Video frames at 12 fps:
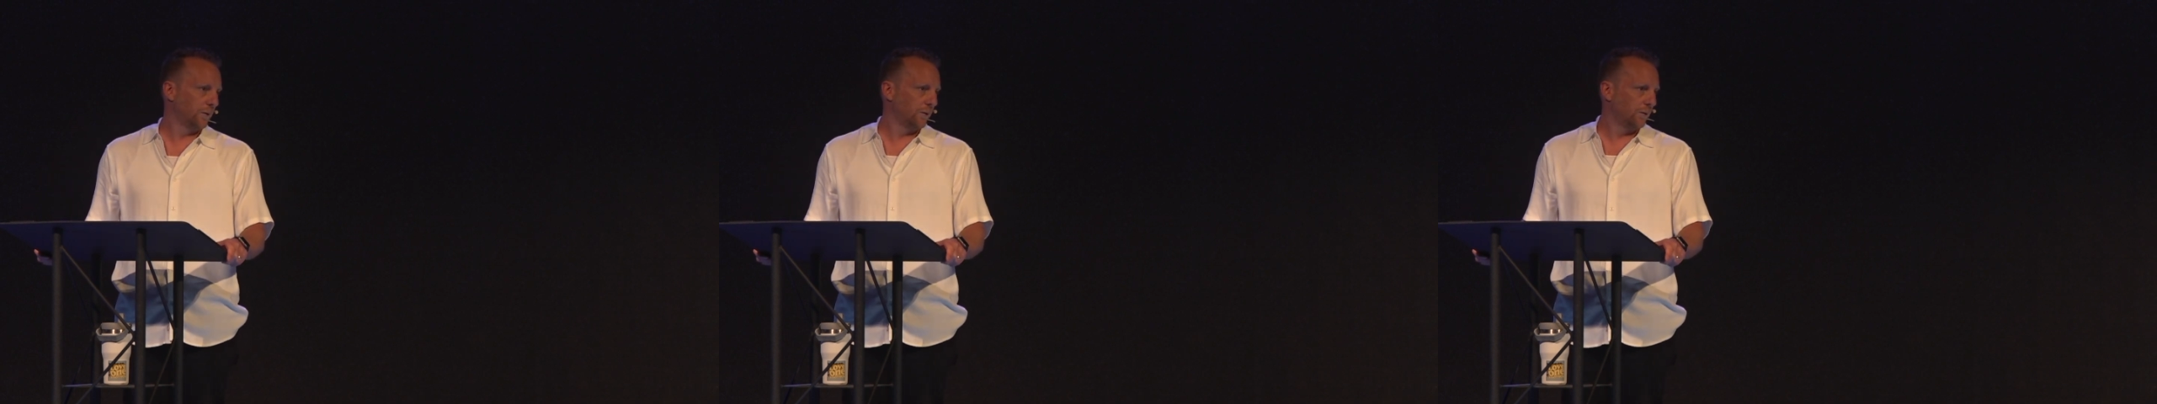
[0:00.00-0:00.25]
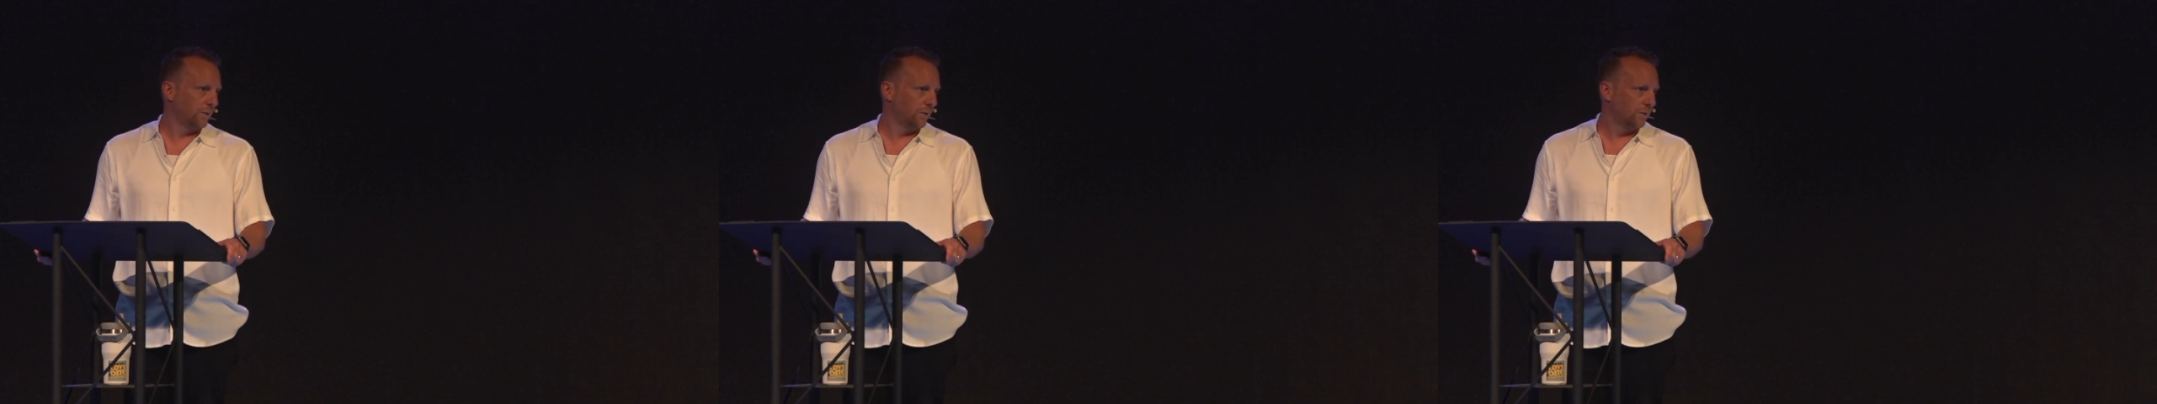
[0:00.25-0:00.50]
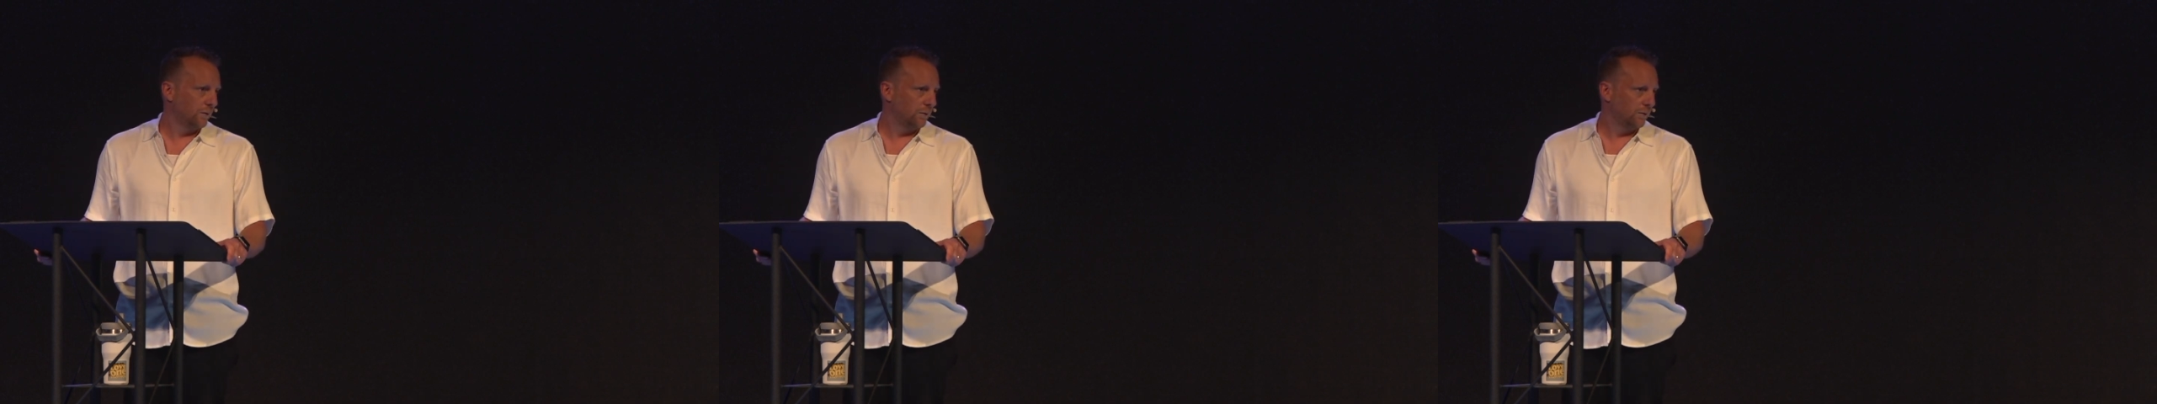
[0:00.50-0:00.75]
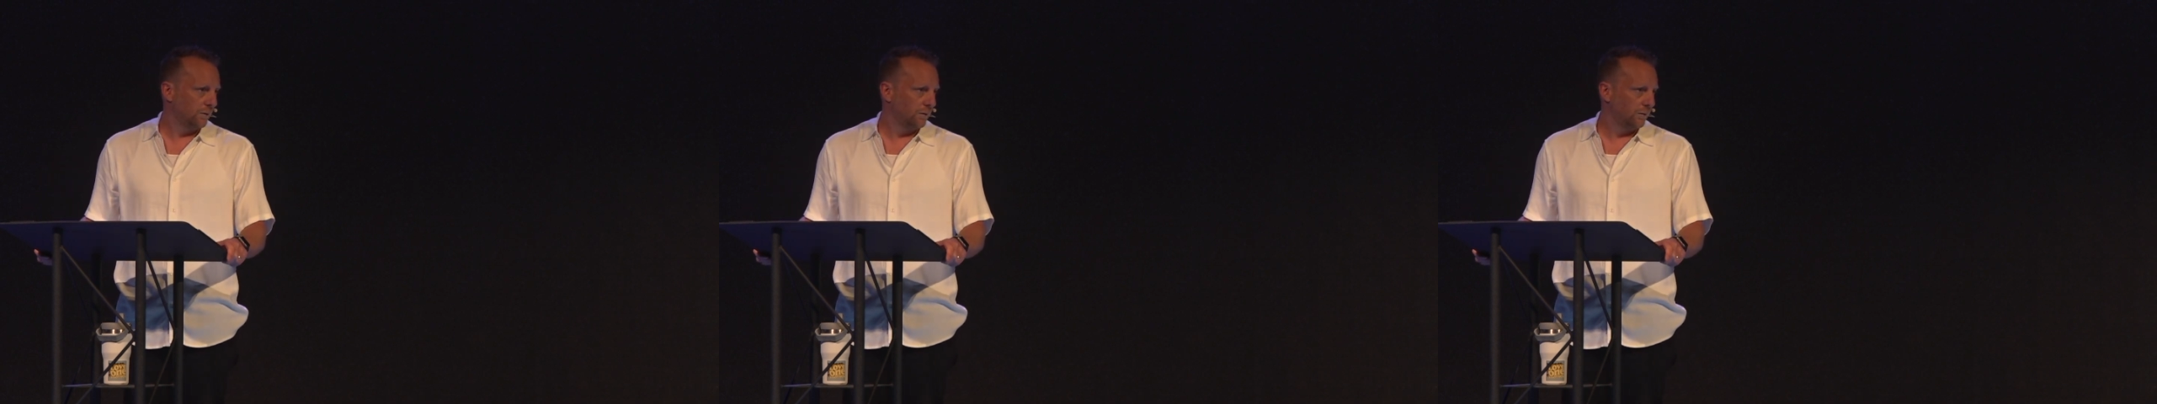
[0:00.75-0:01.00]

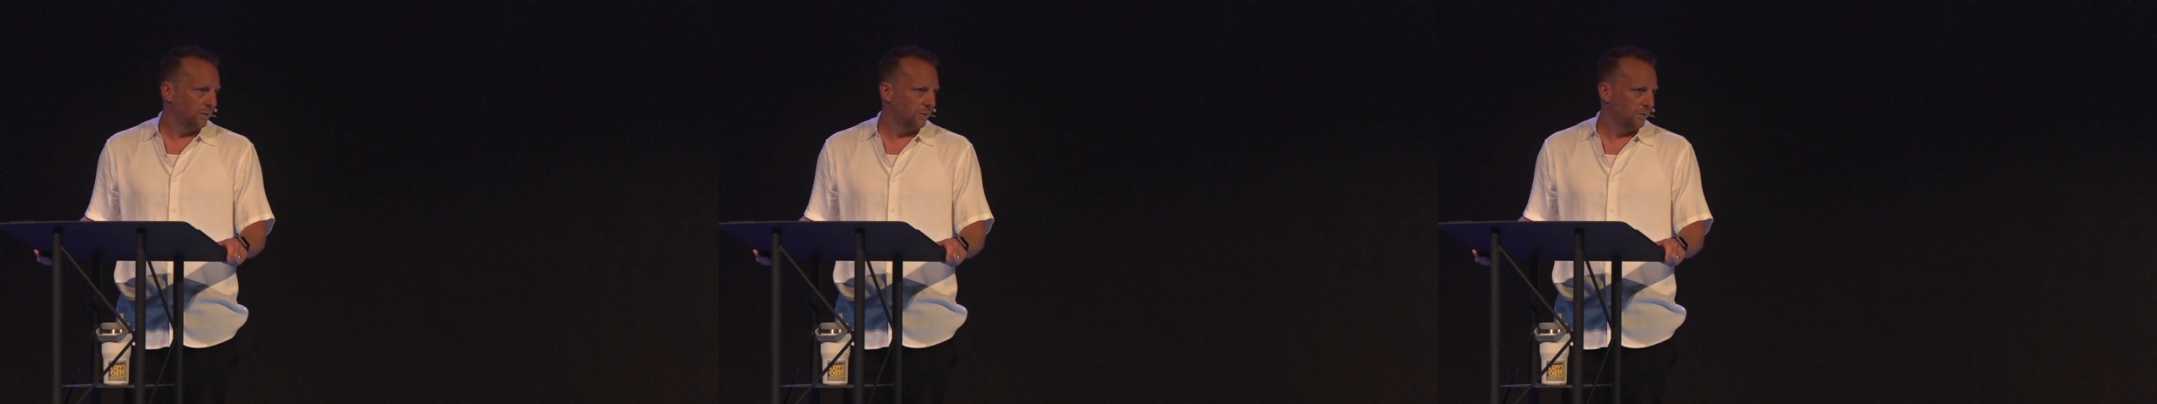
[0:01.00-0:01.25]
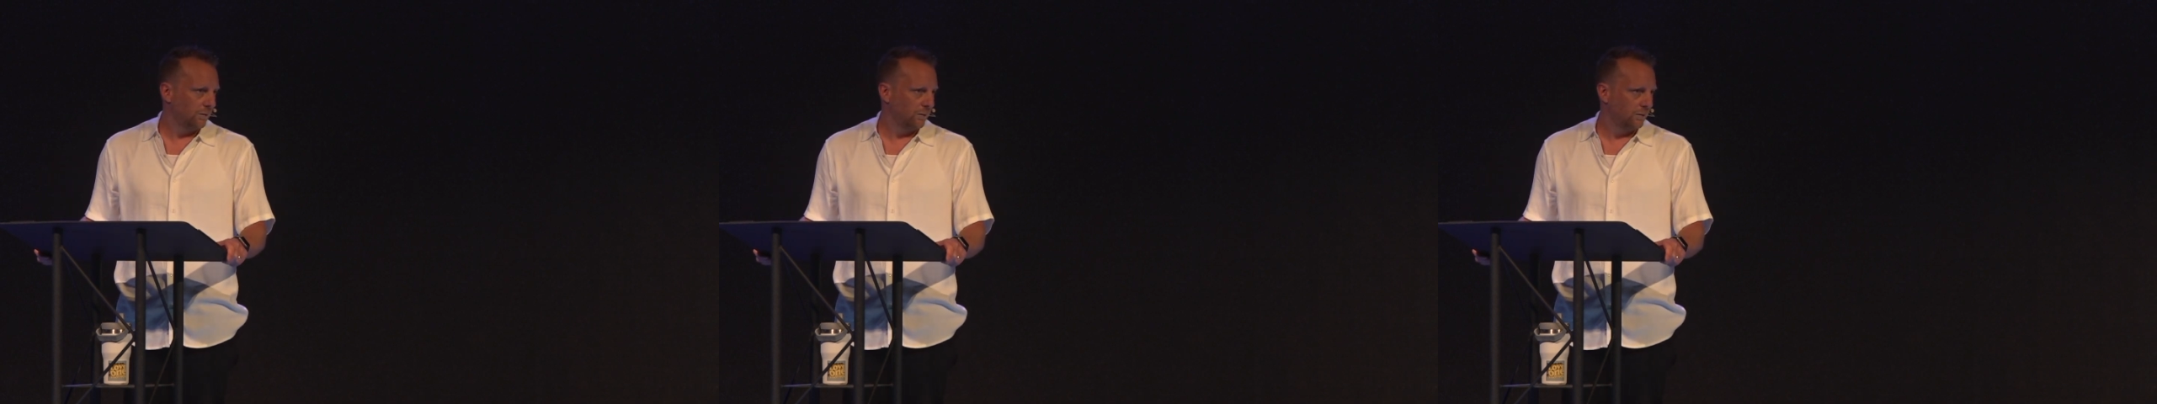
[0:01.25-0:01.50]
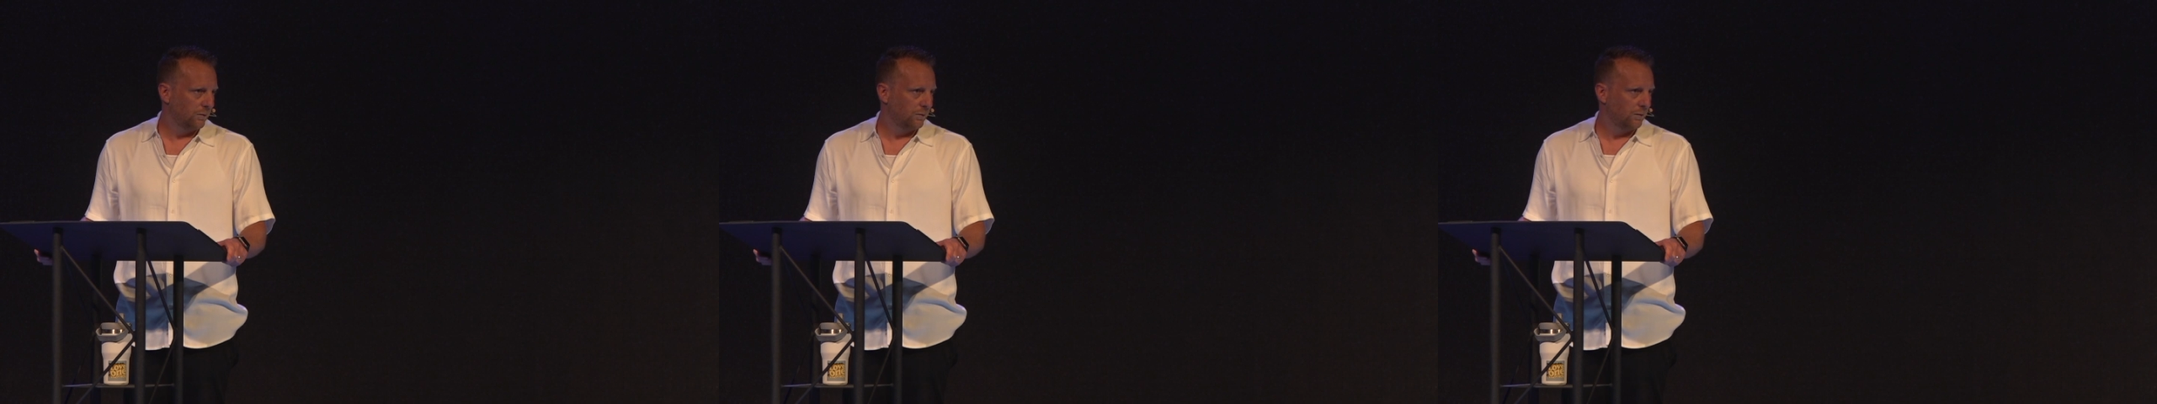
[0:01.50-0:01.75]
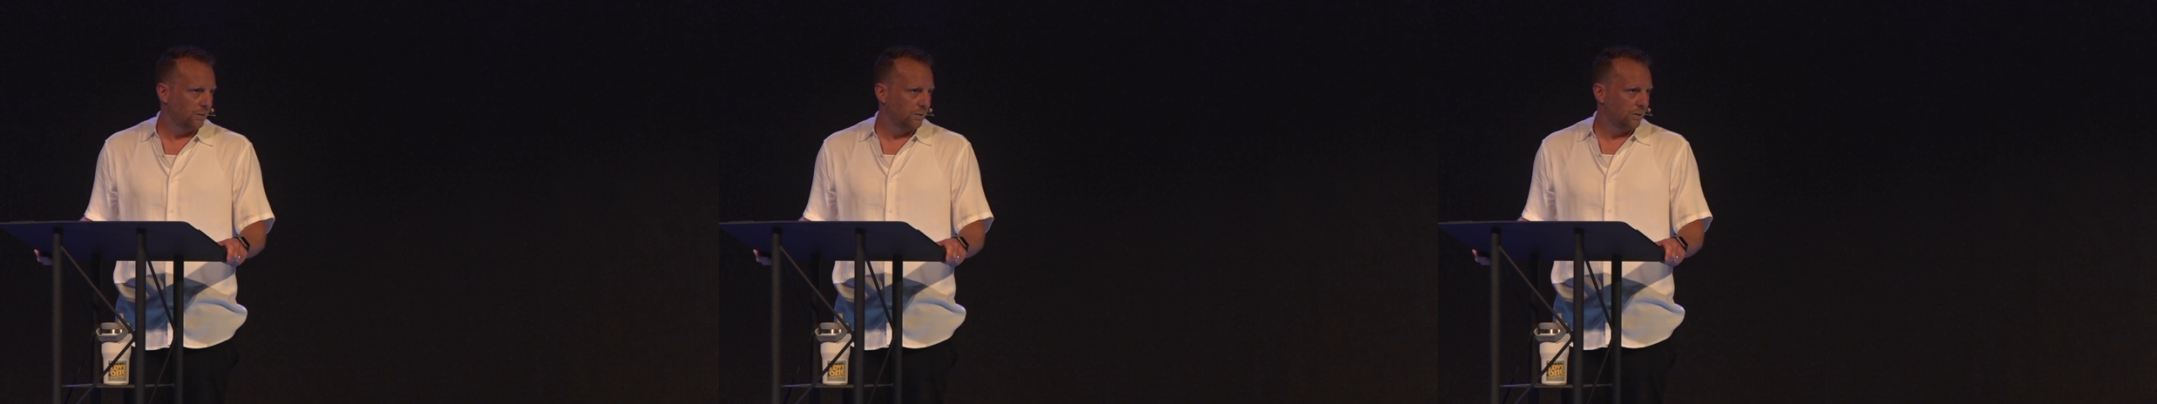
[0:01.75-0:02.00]
Nobody speaks.